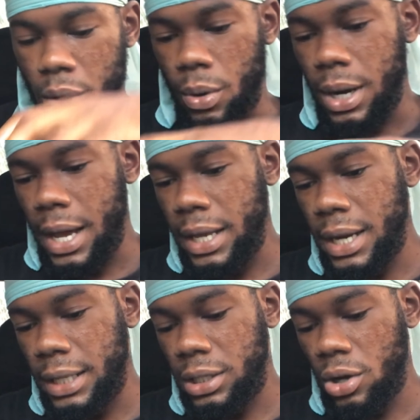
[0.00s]
Well, I like
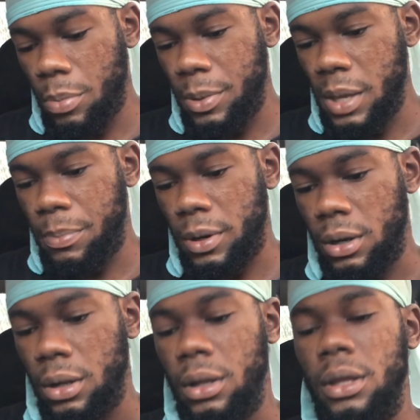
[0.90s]
that, you know, people.
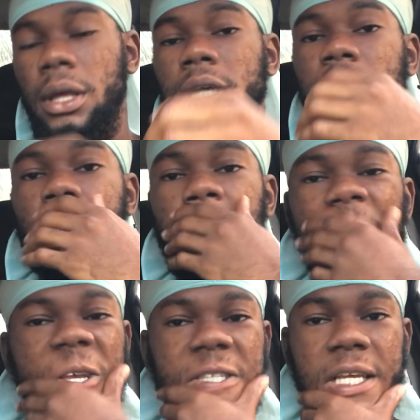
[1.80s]
You see
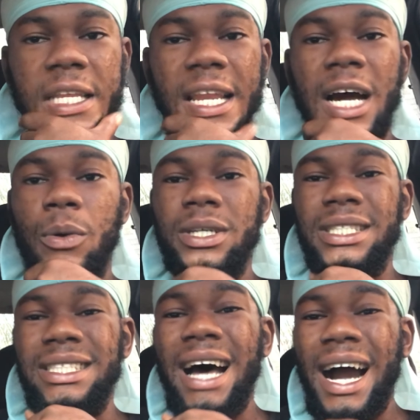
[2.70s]
me? I said that was
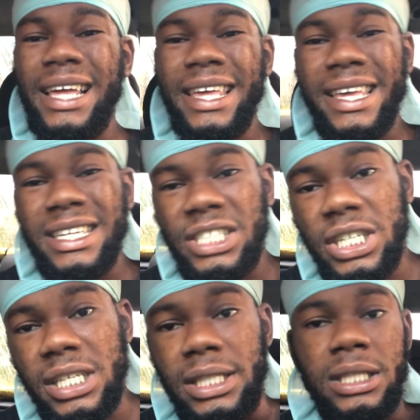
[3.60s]
Dark
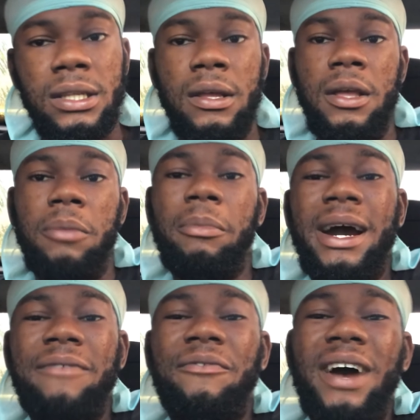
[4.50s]
Ages
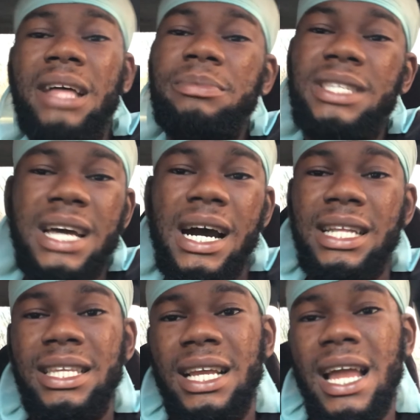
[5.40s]
by Vybz
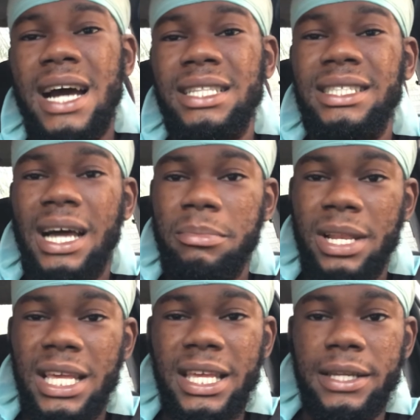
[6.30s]
Kartel and Tommy
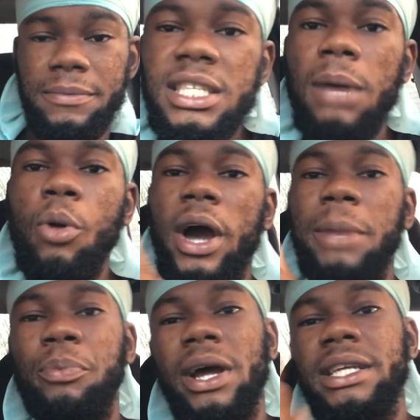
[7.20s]
Lee. boy The
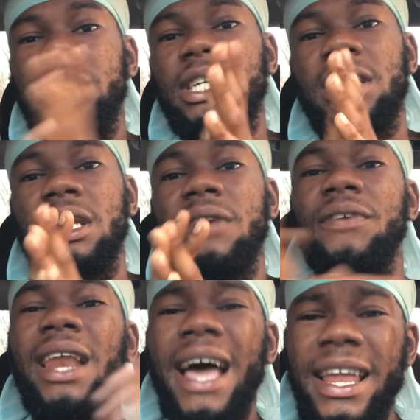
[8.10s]
Prodygy. If
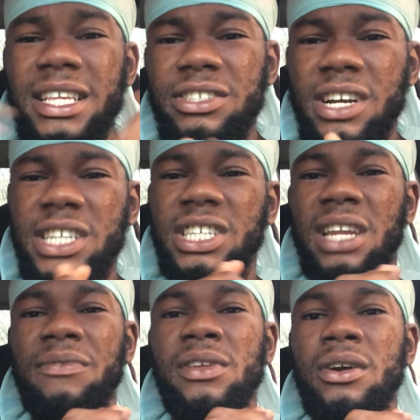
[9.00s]
you like this
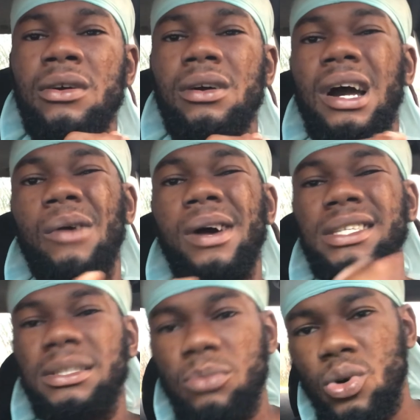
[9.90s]
reaction video I
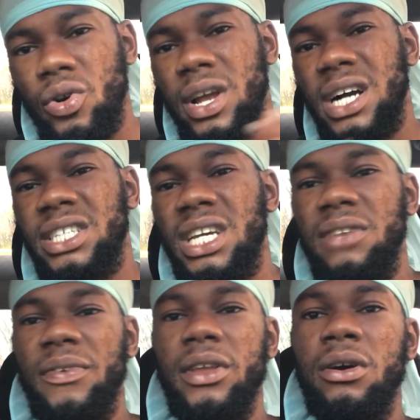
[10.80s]
want to see more
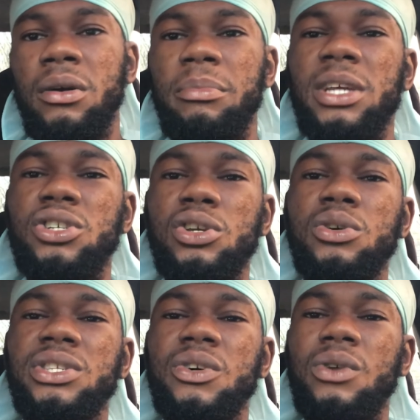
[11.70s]
reaction video, make sure you
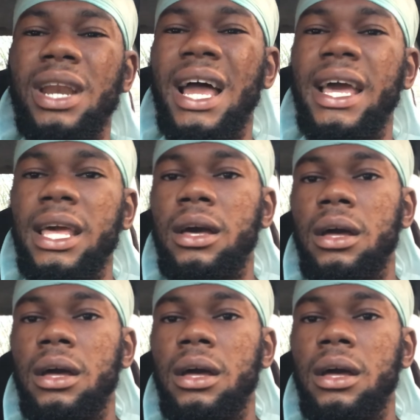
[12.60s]
also want to like,